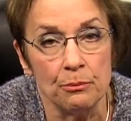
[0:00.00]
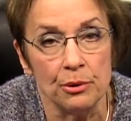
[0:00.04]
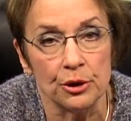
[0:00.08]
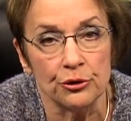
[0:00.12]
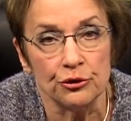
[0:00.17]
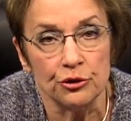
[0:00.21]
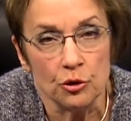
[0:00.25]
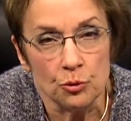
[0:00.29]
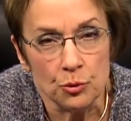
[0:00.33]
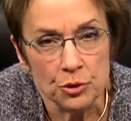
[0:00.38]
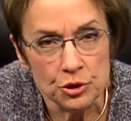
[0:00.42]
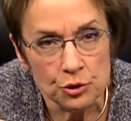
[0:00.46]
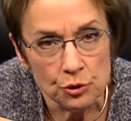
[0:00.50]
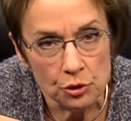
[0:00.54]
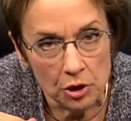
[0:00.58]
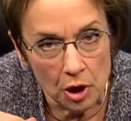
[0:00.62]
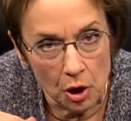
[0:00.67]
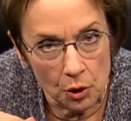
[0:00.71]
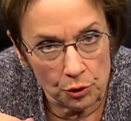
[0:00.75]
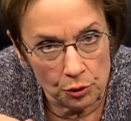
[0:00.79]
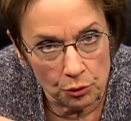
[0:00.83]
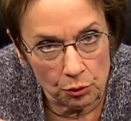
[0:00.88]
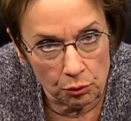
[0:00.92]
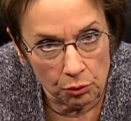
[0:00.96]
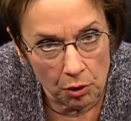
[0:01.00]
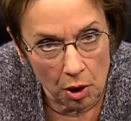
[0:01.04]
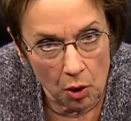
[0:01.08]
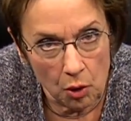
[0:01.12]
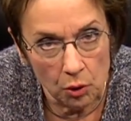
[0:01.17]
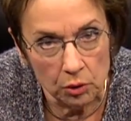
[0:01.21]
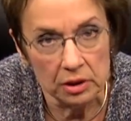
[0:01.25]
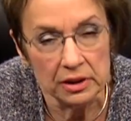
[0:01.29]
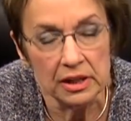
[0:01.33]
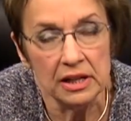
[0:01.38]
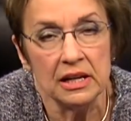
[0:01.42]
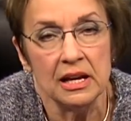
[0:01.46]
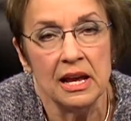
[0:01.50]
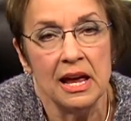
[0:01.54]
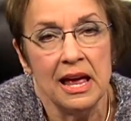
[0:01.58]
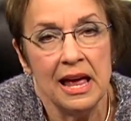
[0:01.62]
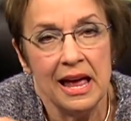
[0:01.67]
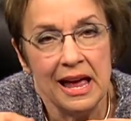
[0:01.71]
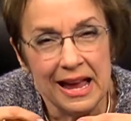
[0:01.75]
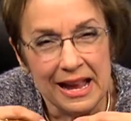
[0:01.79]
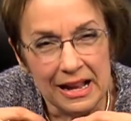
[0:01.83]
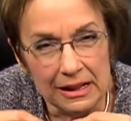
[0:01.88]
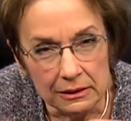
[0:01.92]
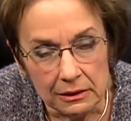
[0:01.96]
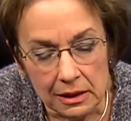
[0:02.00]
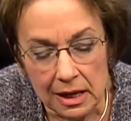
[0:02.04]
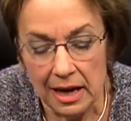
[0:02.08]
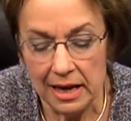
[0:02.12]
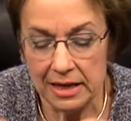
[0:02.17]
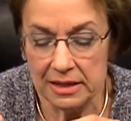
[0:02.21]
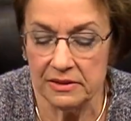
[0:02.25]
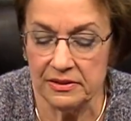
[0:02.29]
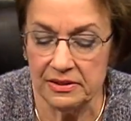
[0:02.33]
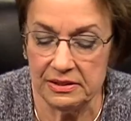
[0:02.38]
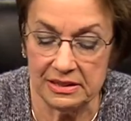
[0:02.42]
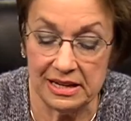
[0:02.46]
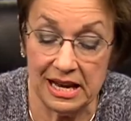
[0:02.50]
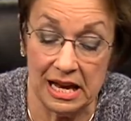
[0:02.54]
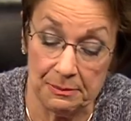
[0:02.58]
So when you go to roll it, it'll kind of stay.